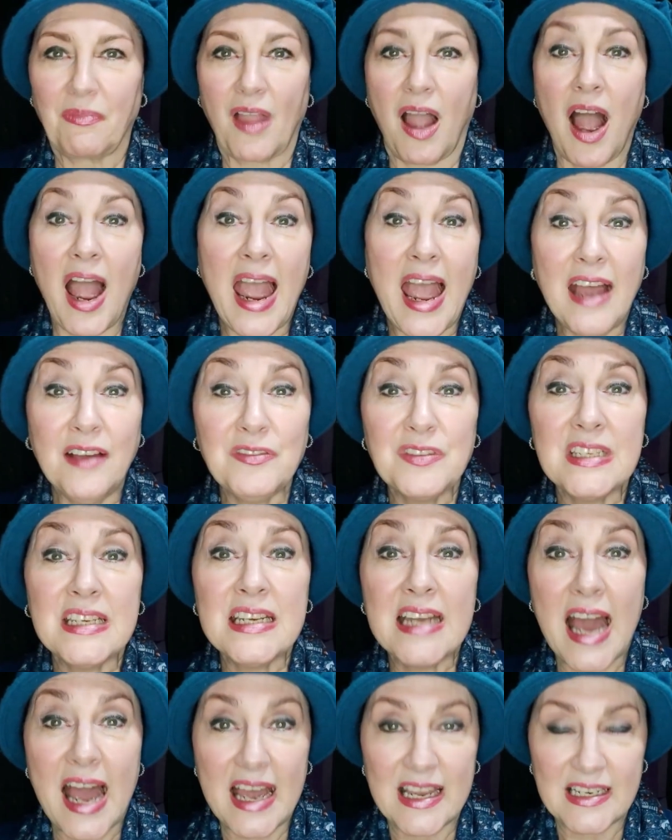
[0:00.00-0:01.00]
I have
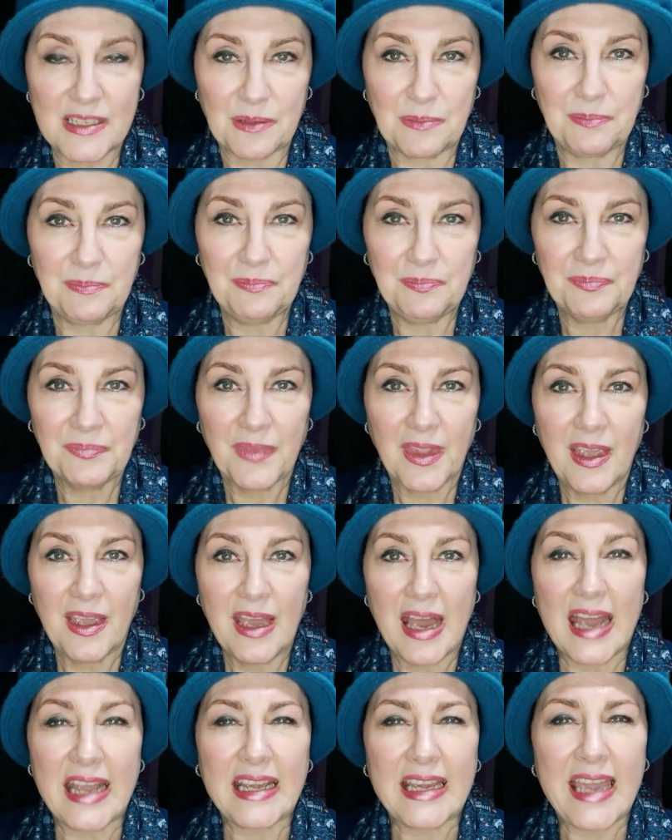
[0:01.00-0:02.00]
seen Adam
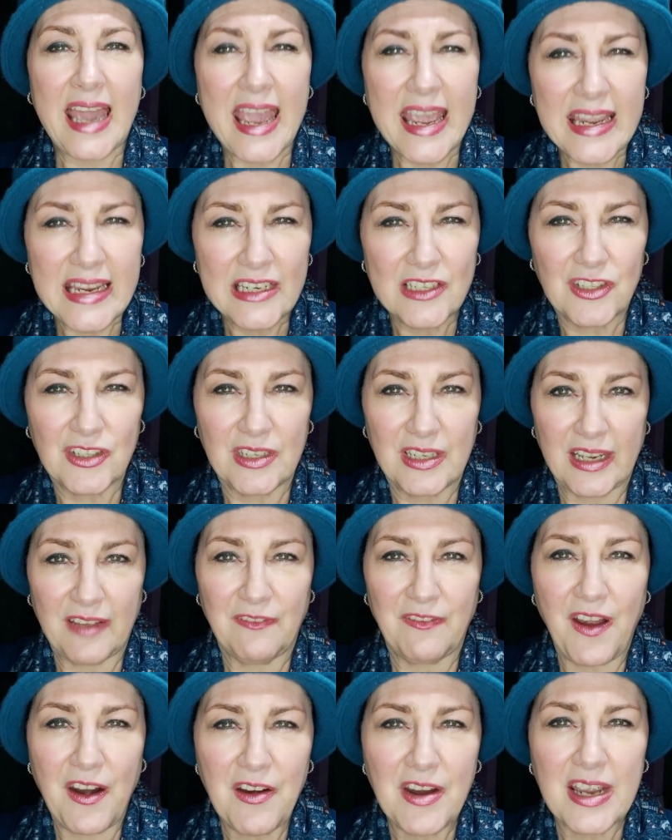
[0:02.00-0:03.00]
occasionally,
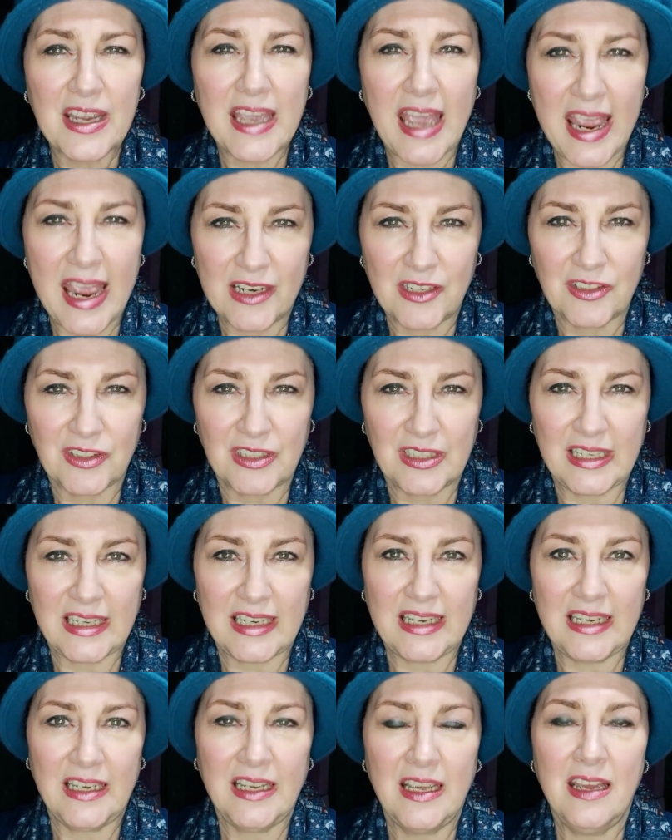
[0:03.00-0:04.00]
very
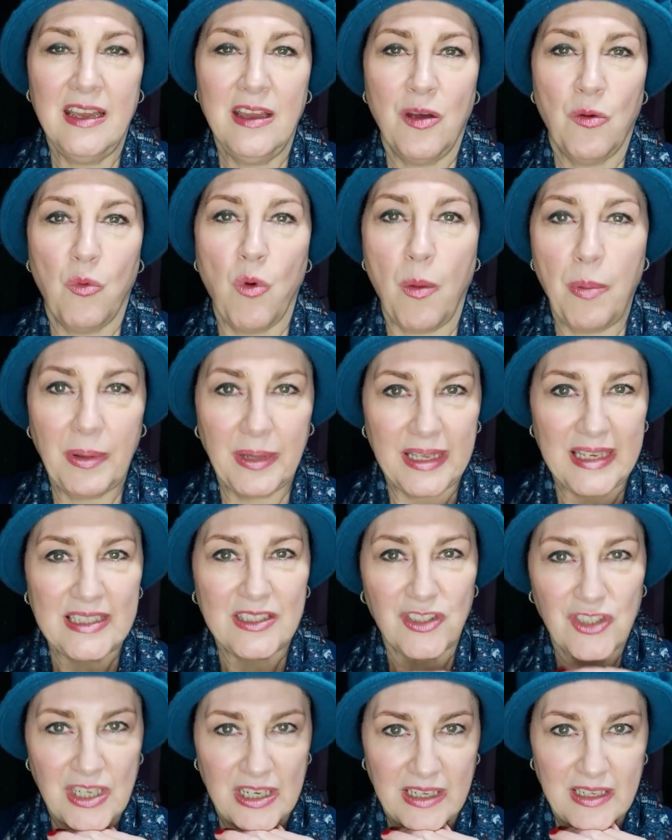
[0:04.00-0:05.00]
occasionally, wobble his
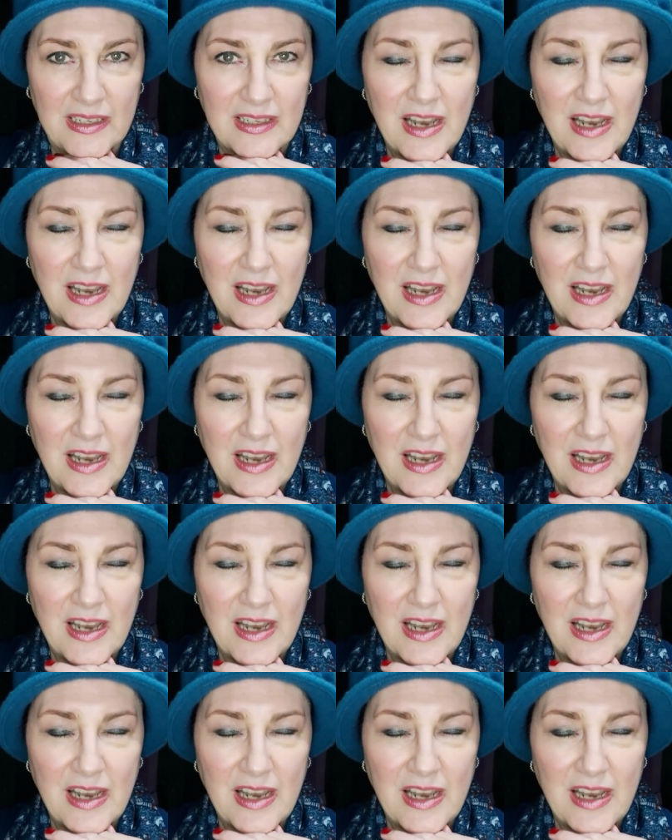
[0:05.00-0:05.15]
chin.